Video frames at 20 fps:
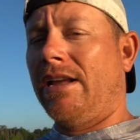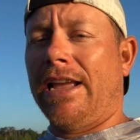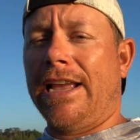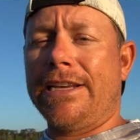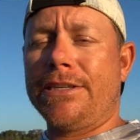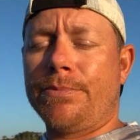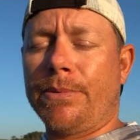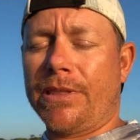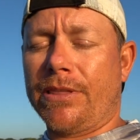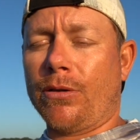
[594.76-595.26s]

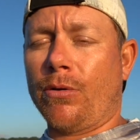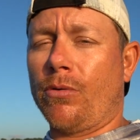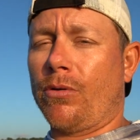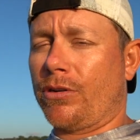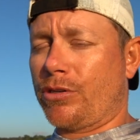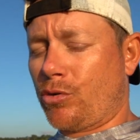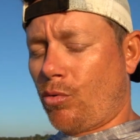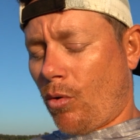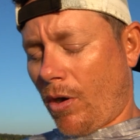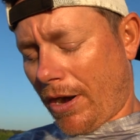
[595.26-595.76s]
He's been throwing
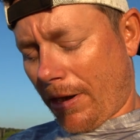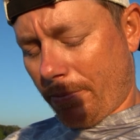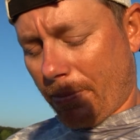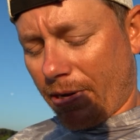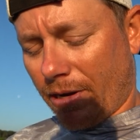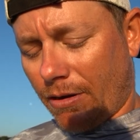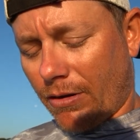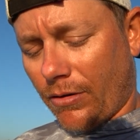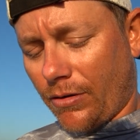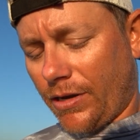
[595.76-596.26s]
a square
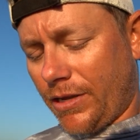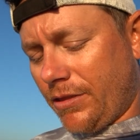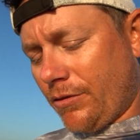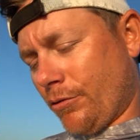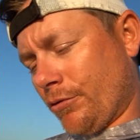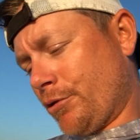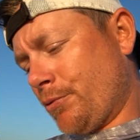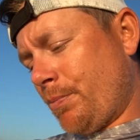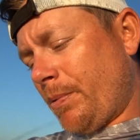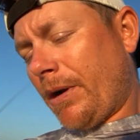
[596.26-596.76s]
bill. He
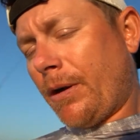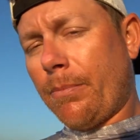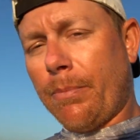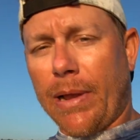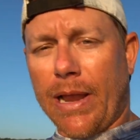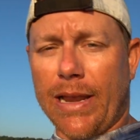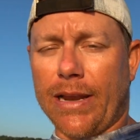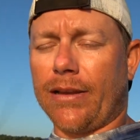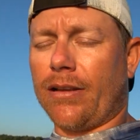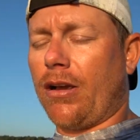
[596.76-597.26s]
threw a spinner
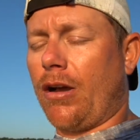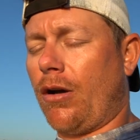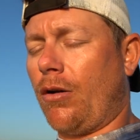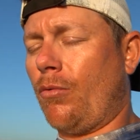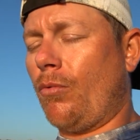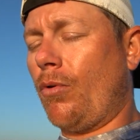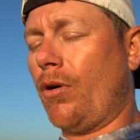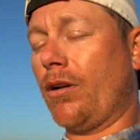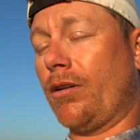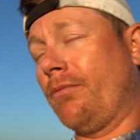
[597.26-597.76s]
bait,
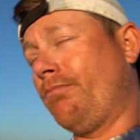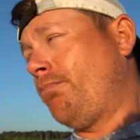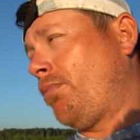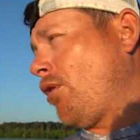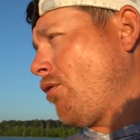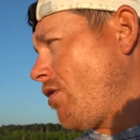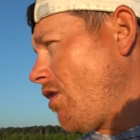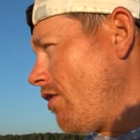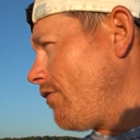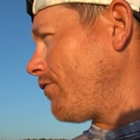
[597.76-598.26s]
caught one,
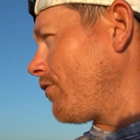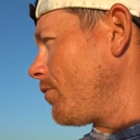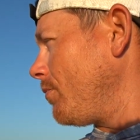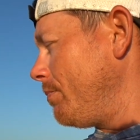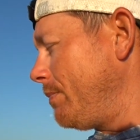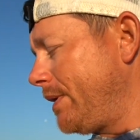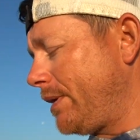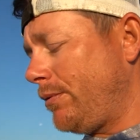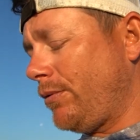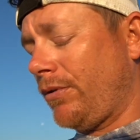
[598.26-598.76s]
broke off a real
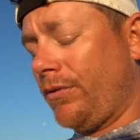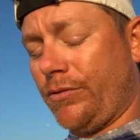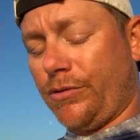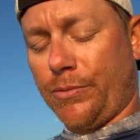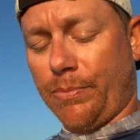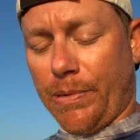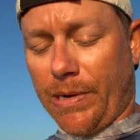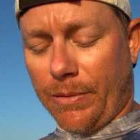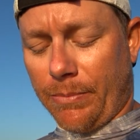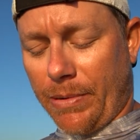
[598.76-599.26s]
big one on
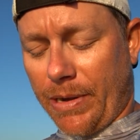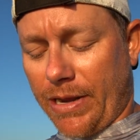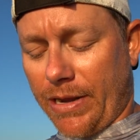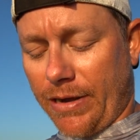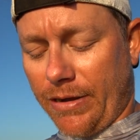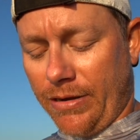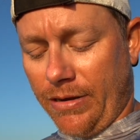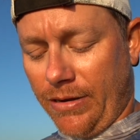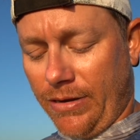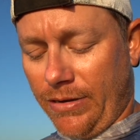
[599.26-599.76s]
spinner
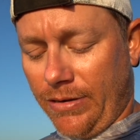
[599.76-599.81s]
bait.